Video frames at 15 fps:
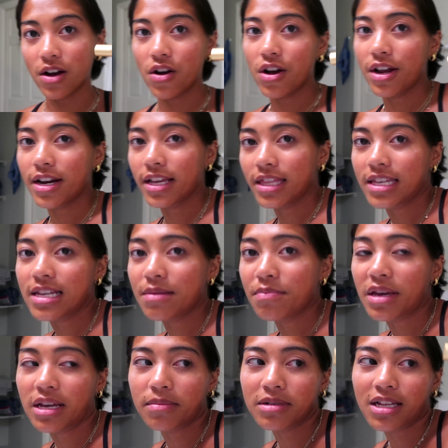on the
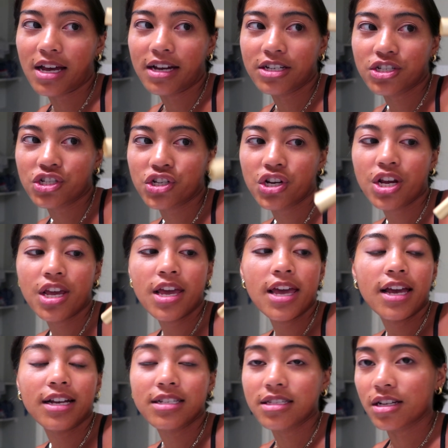Babe Lash
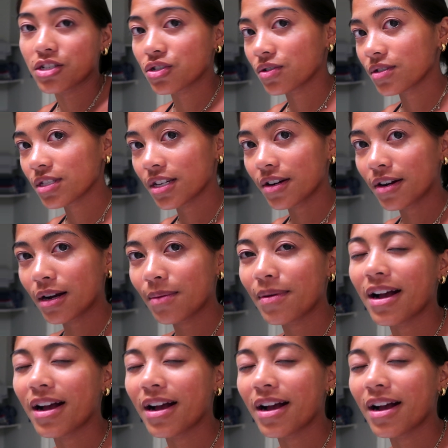Essential Serum.